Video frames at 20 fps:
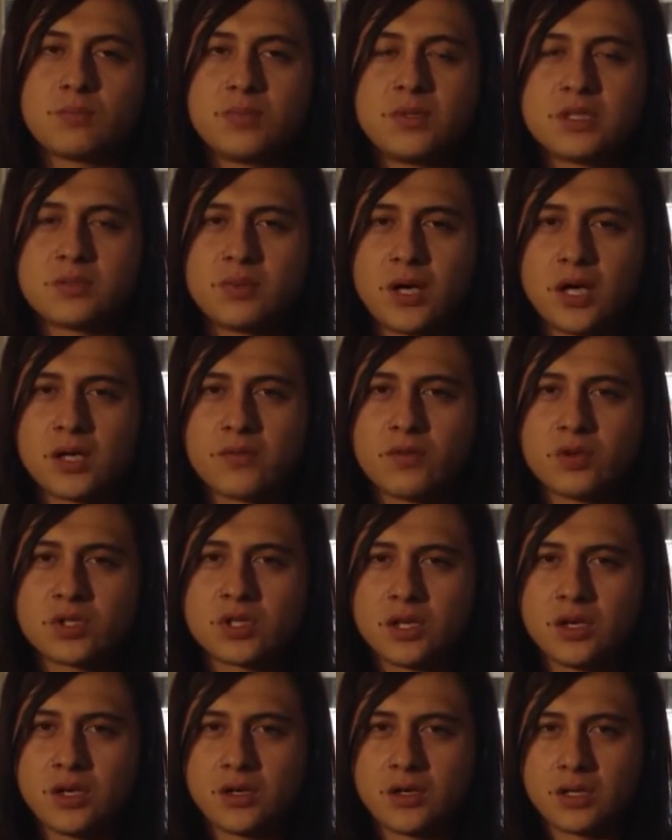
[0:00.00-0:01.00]
This part of your
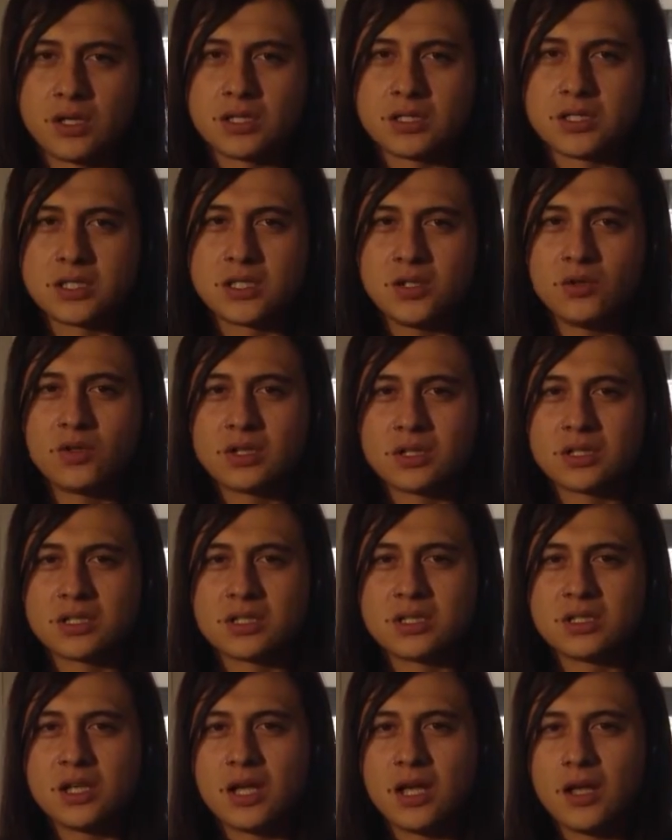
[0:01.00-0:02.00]
tongue is still going to
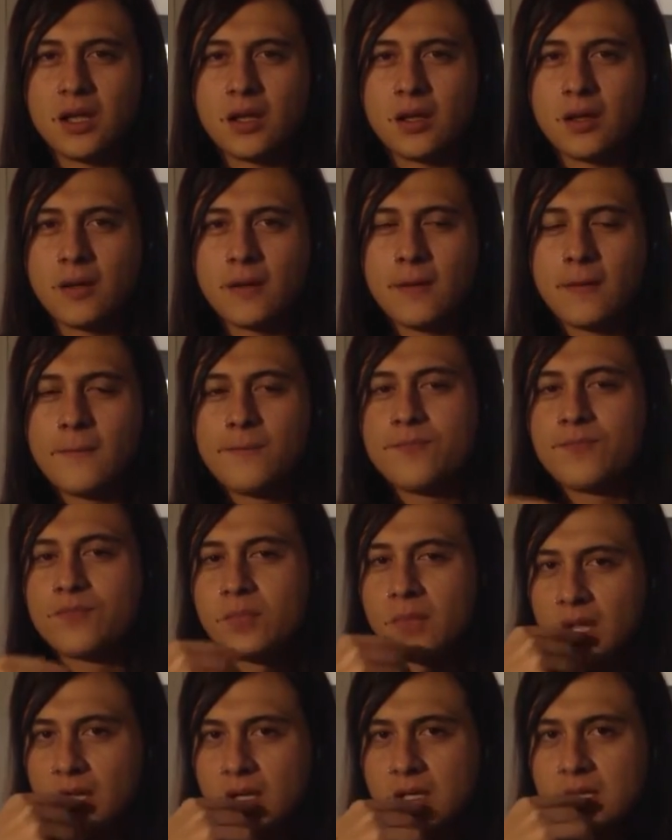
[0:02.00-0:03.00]
stay
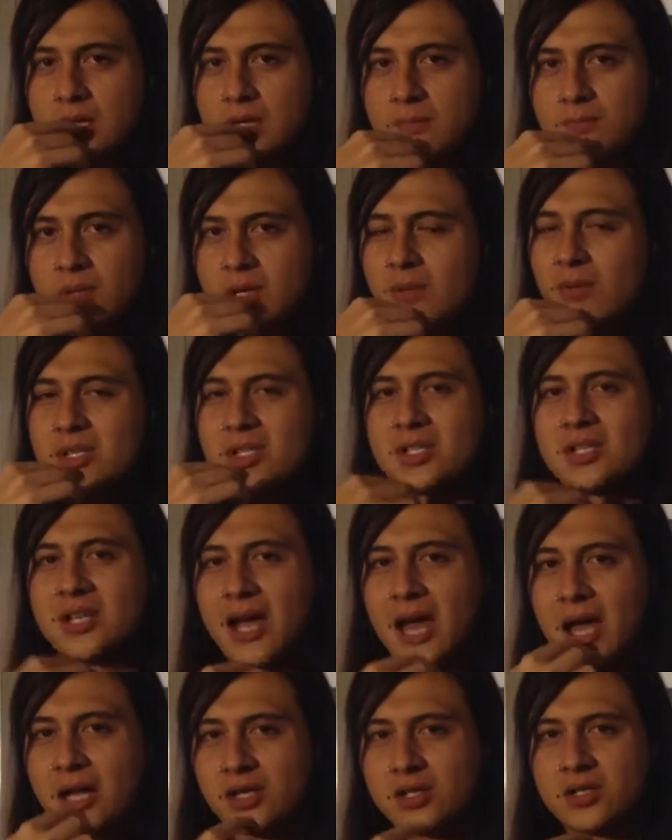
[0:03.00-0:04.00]
pretty much
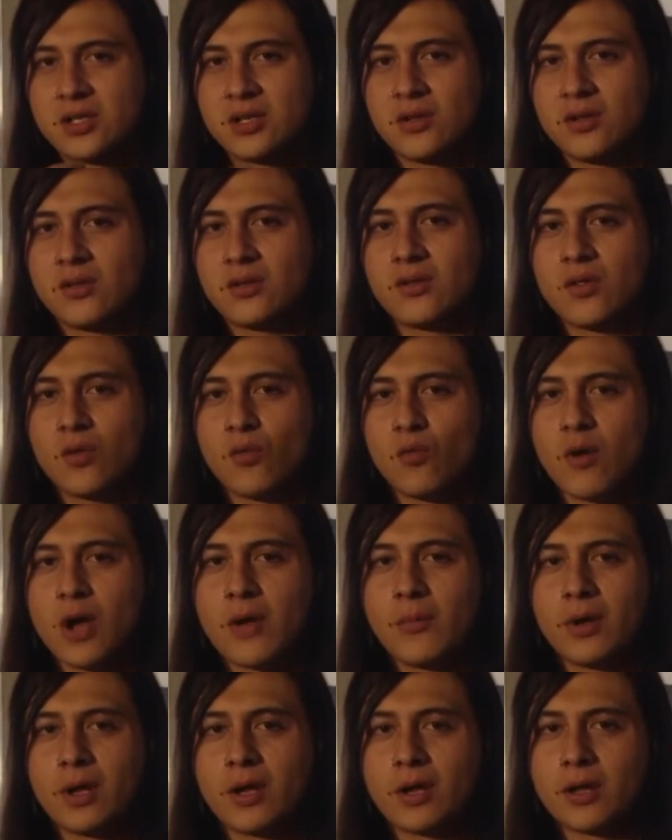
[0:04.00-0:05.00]
attached to the
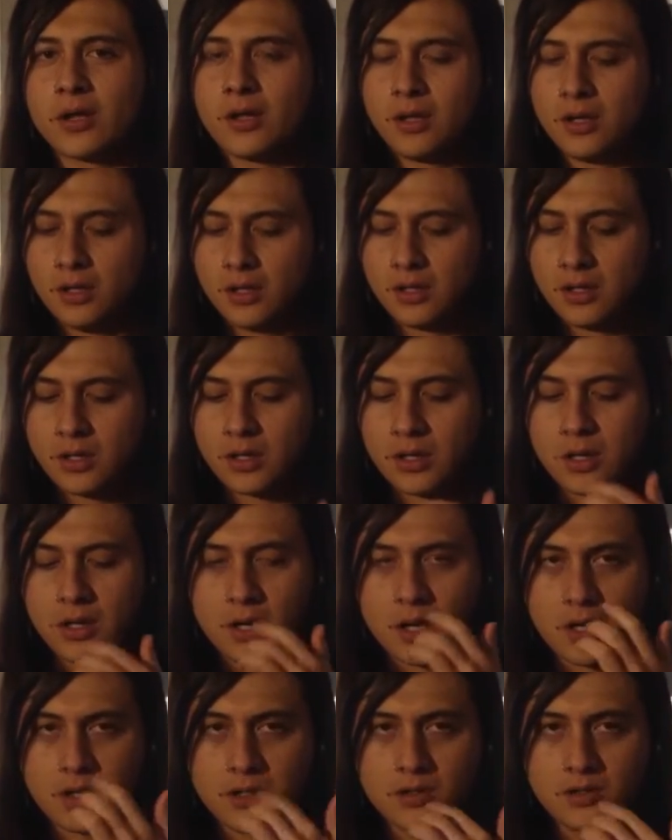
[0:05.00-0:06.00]
webbing
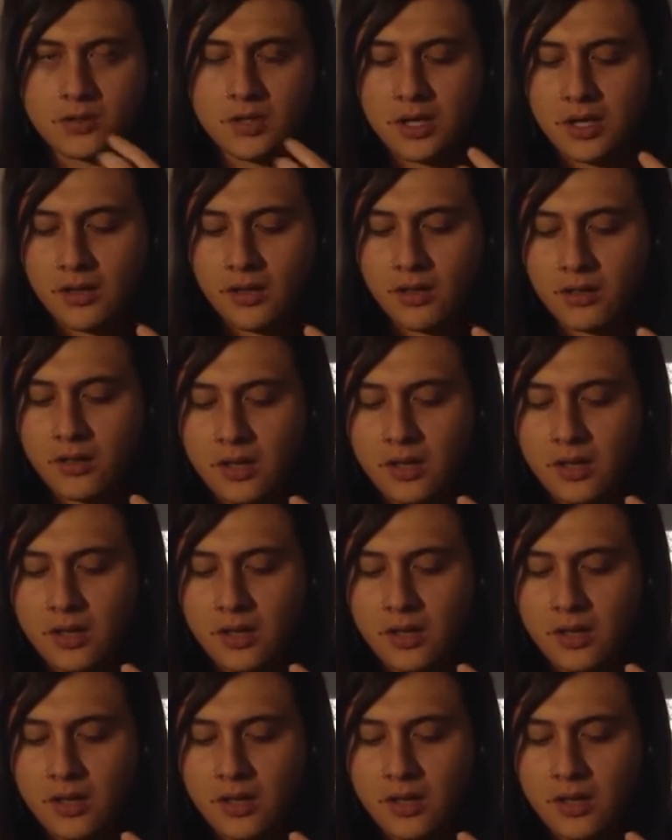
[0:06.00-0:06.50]
underneath.